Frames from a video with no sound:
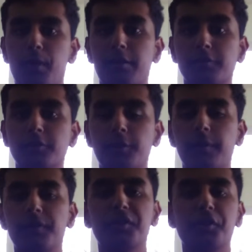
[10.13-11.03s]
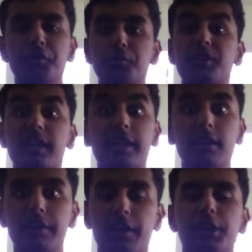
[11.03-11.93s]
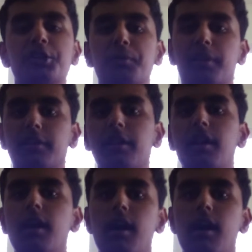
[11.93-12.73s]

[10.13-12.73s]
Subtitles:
Driver trailer, the new TeKillYah trailer,